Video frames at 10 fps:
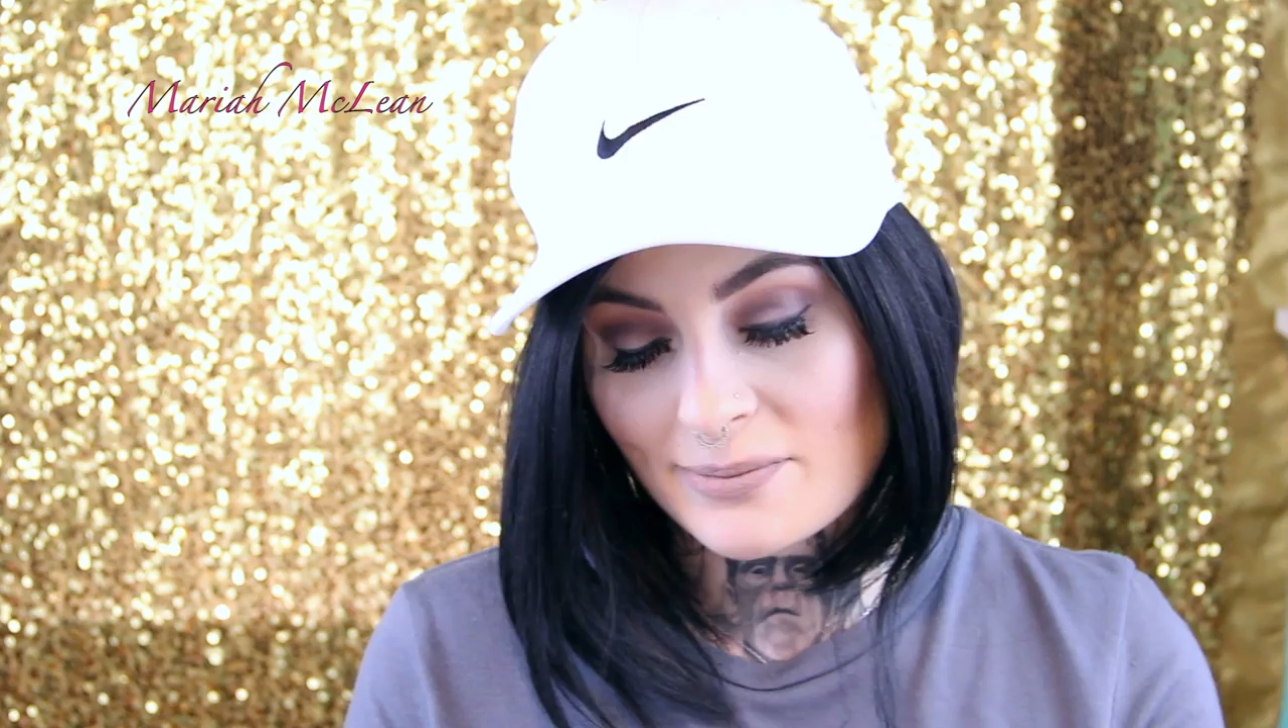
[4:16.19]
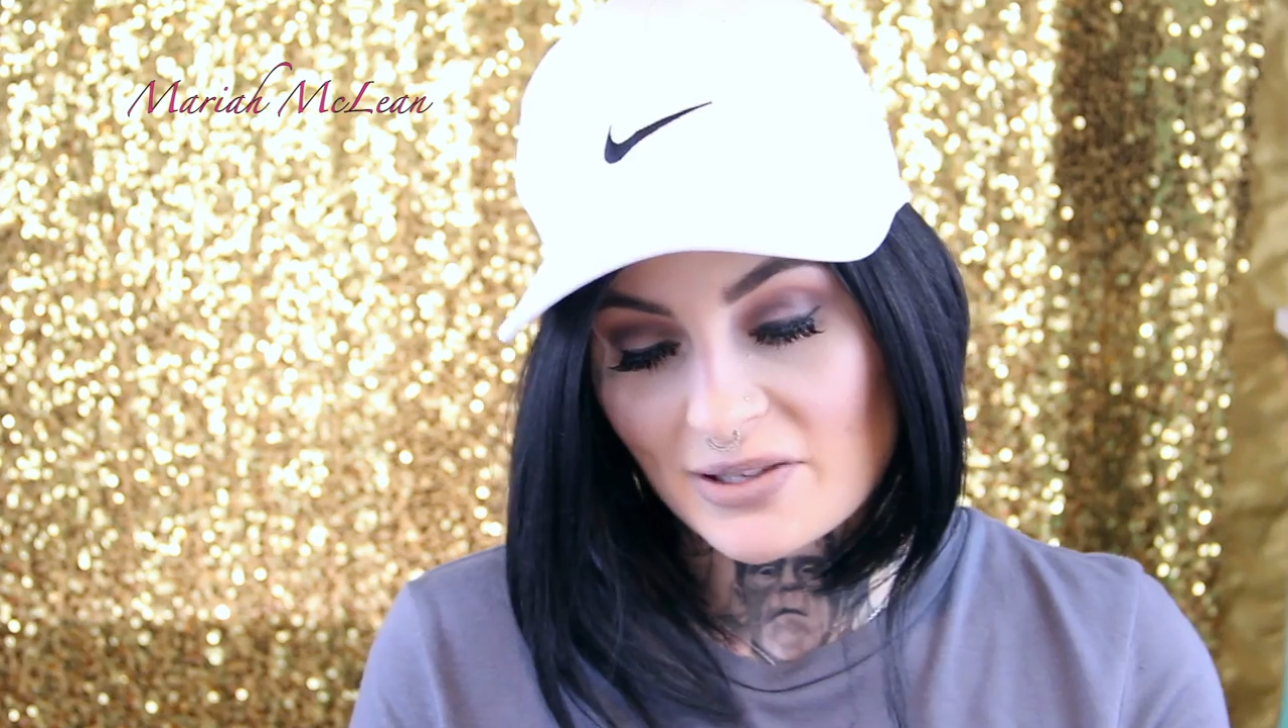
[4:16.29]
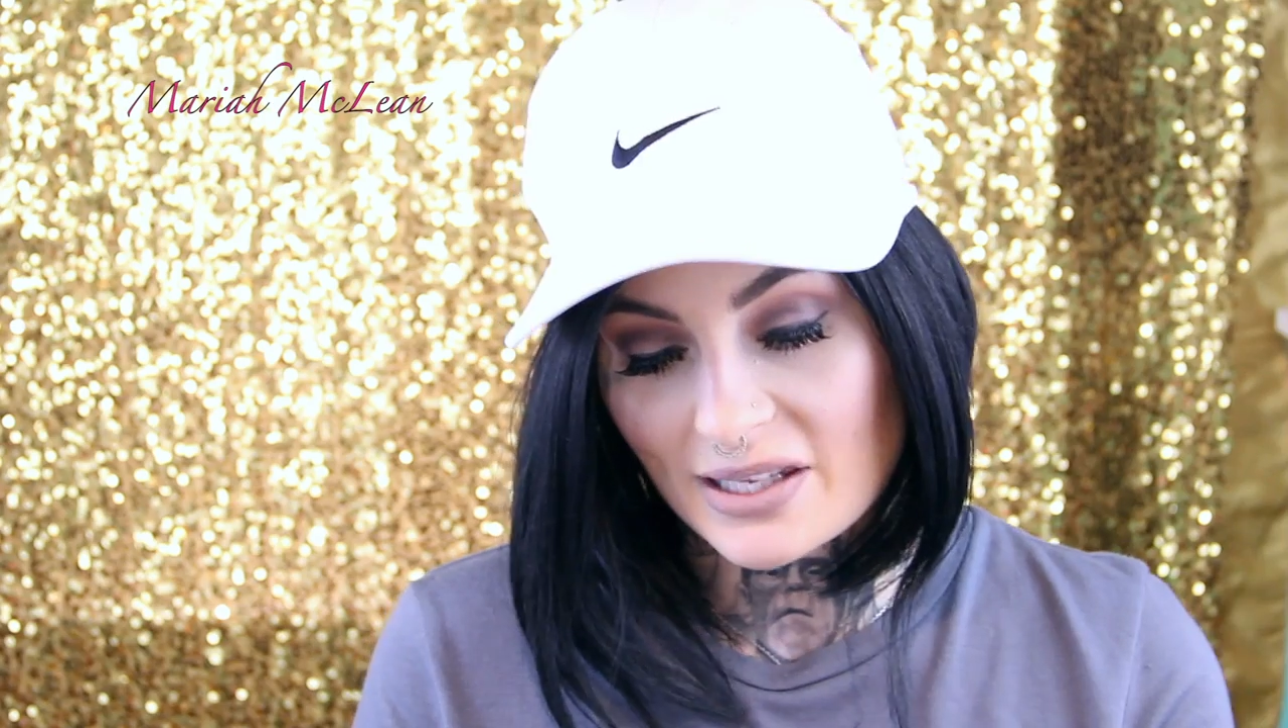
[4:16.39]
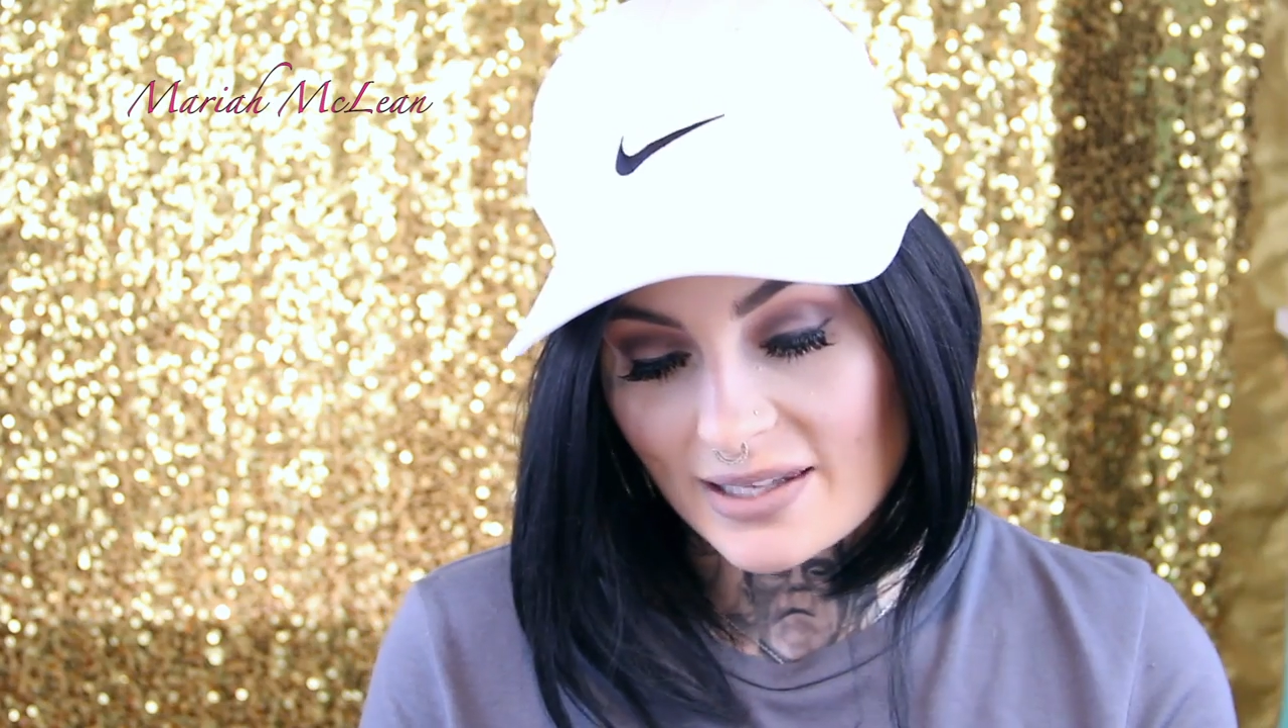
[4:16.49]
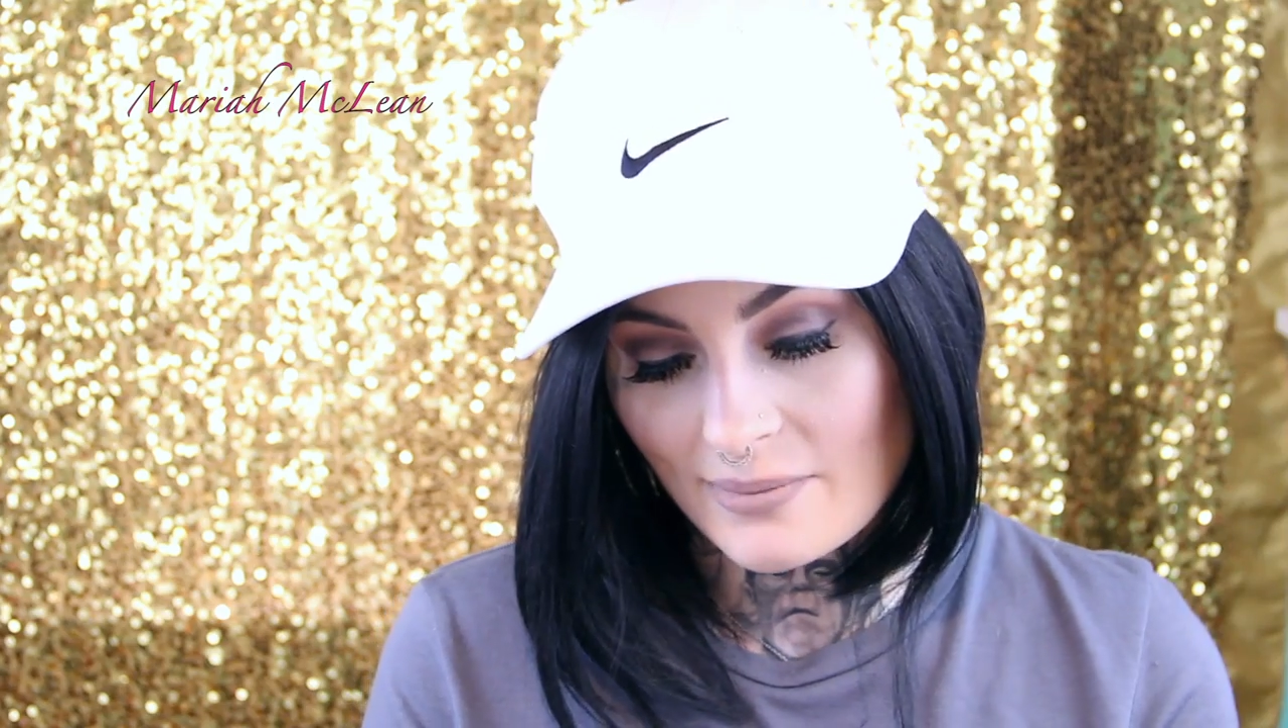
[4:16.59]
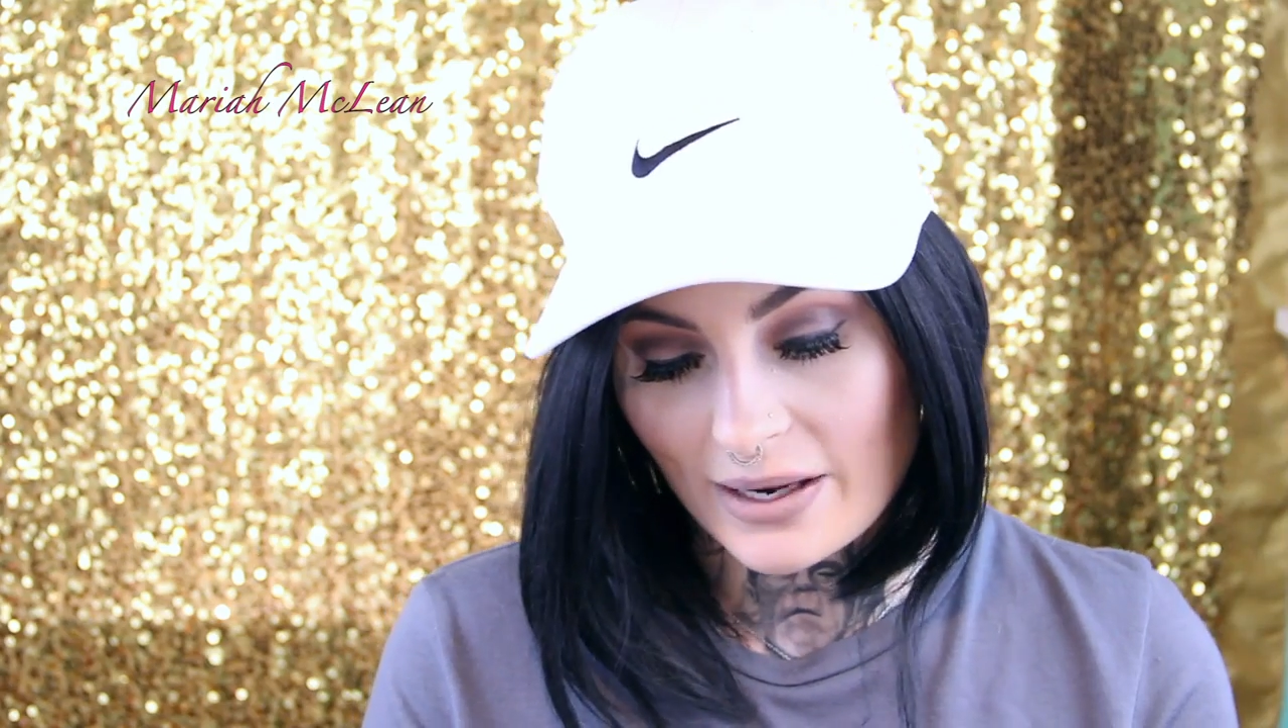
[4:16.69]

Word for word: to put this on